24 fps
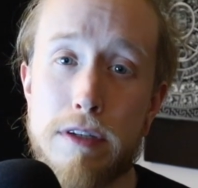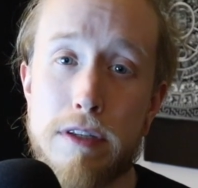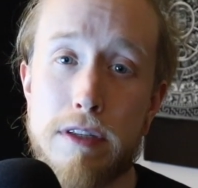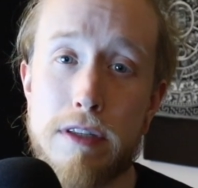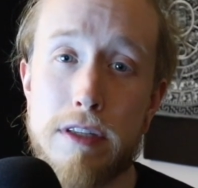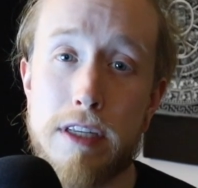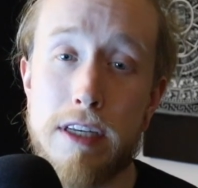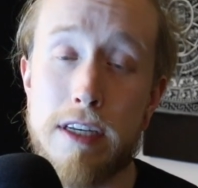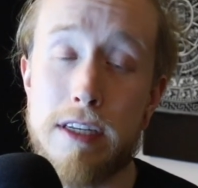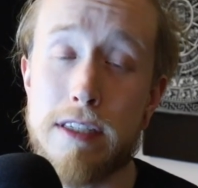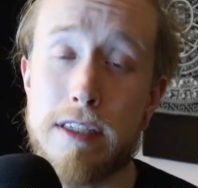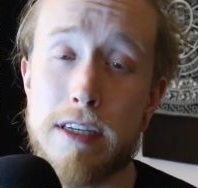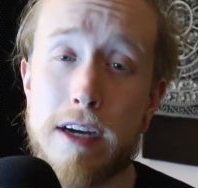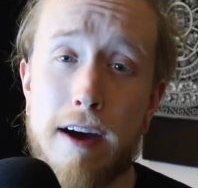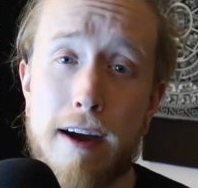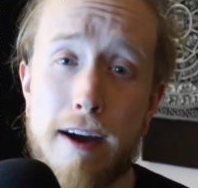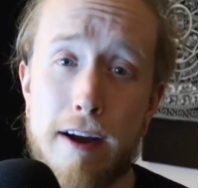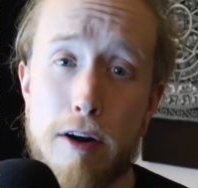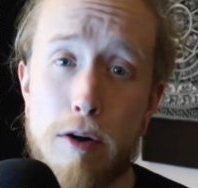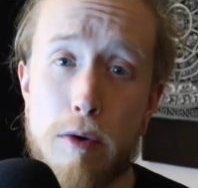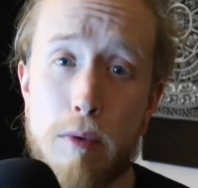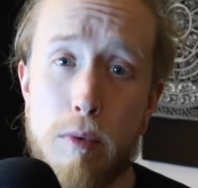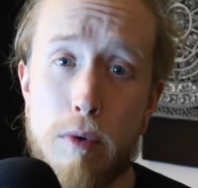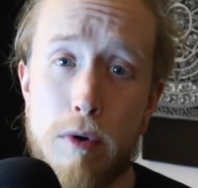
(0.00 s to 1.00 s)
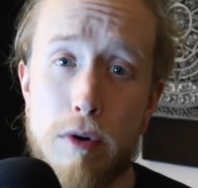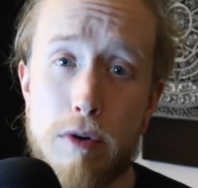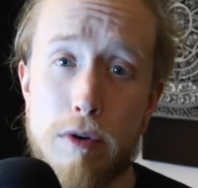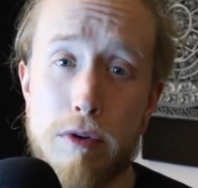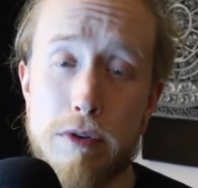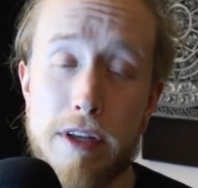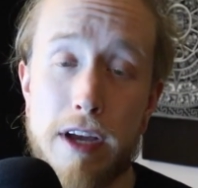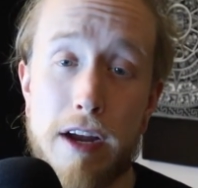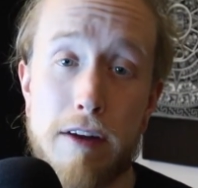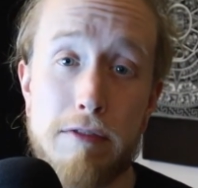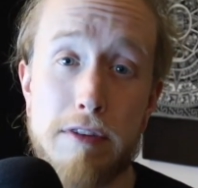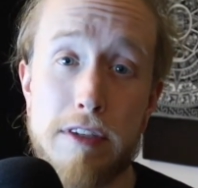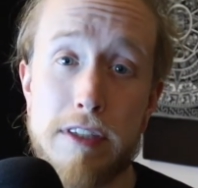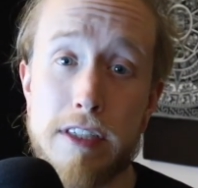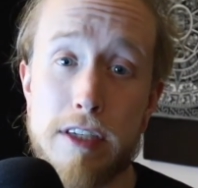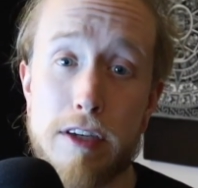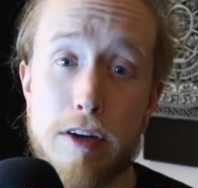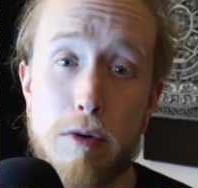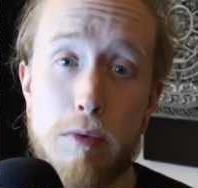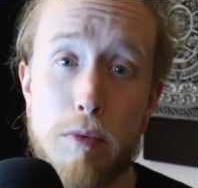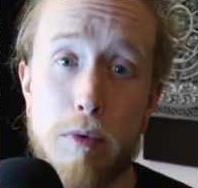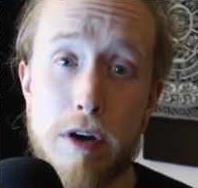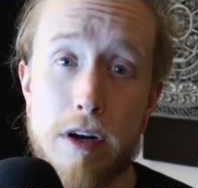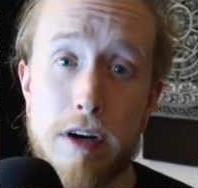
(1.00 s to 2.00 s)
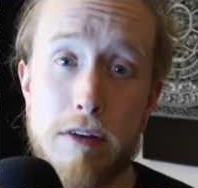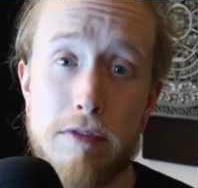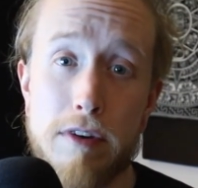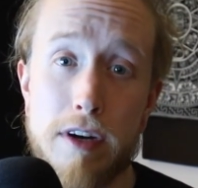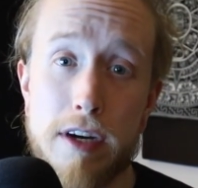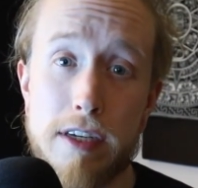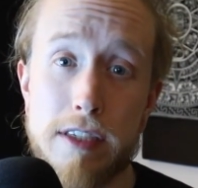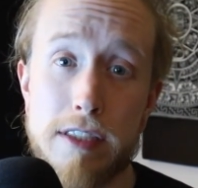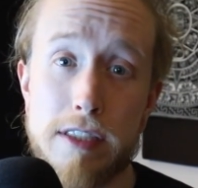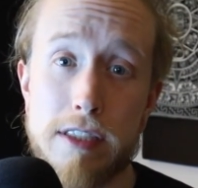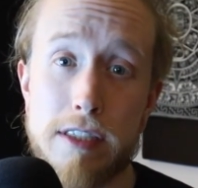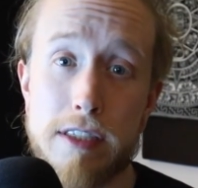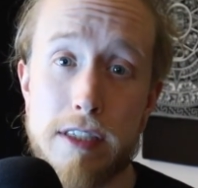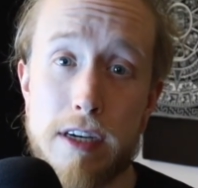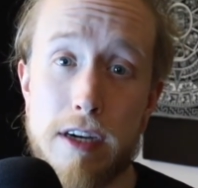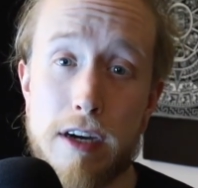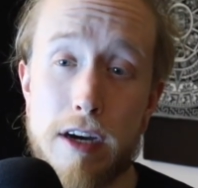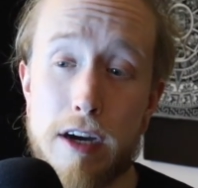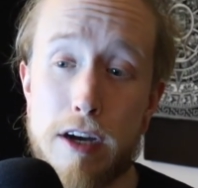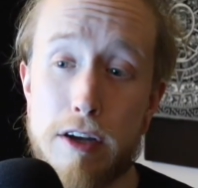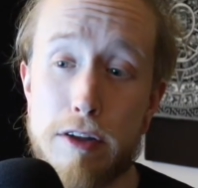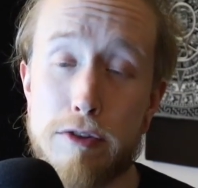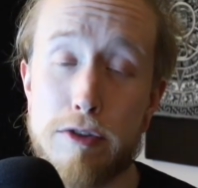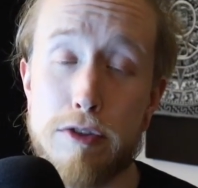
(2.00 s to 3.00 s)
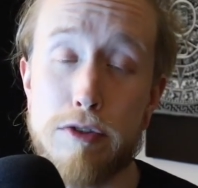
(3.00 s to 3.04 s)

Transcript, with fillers: the entire world, every single one of us, uh,